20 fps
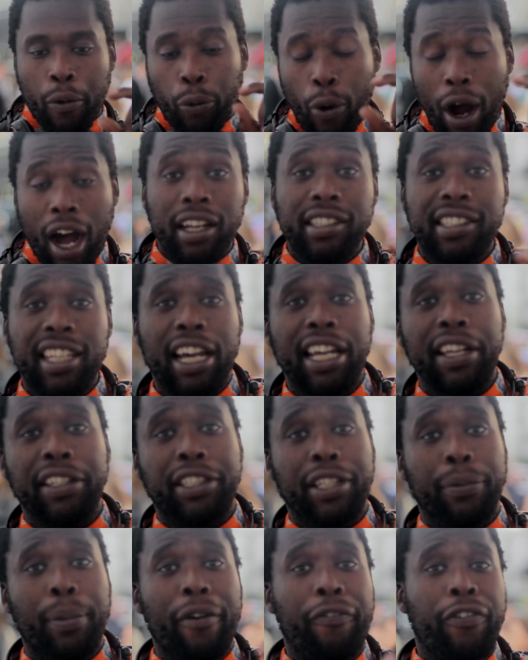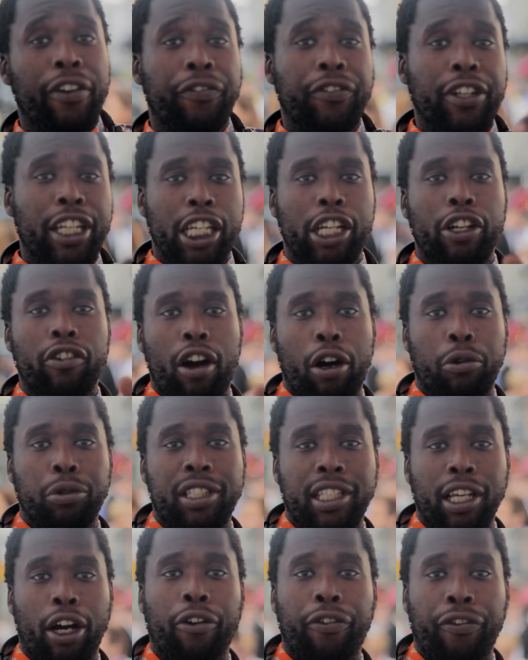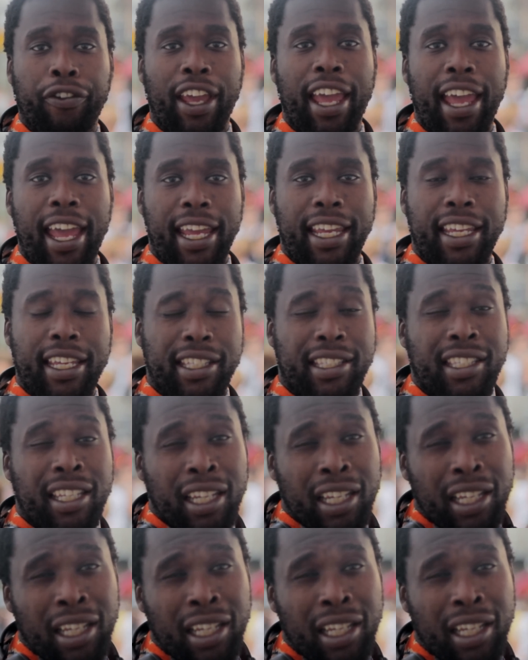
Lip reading: What I'll tell you to my 15-year-old self, yeah, is